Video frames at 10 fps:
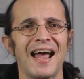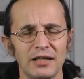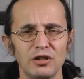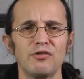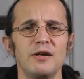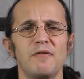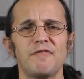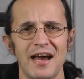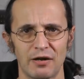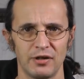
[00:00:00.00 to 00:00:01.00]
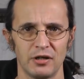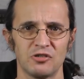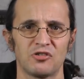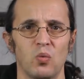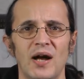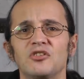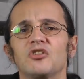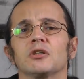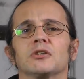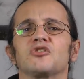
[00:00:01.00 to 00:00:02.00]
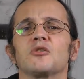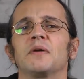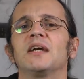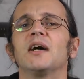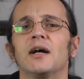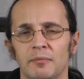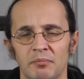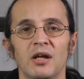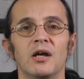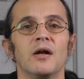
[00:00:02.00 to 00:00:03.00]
angry Bavarians went on to become